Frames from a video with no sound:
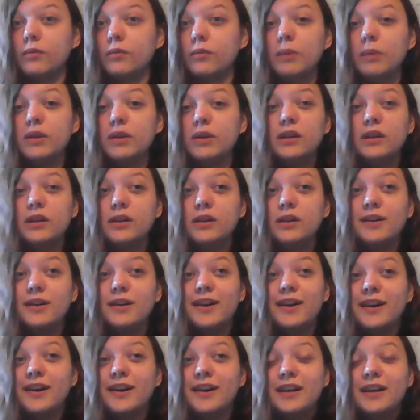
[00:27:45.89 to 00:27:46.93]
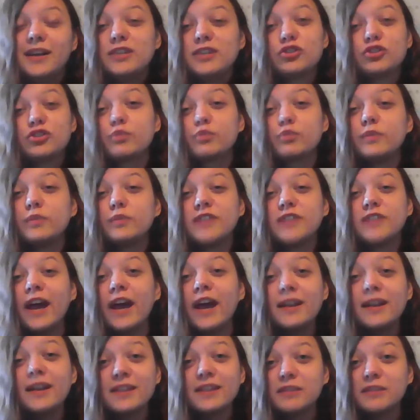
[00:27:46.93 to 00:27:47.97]
Maybe he's just
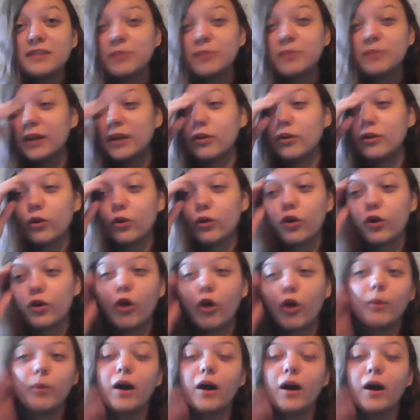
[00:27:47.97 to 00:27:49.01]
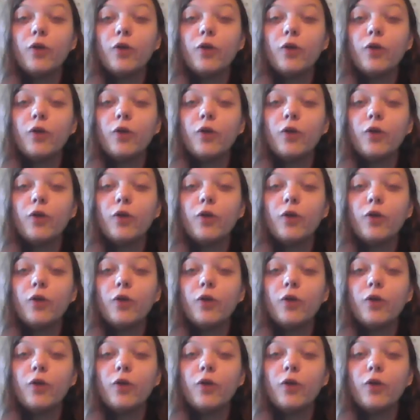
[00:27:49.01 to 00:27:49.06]
pretending being in a coma.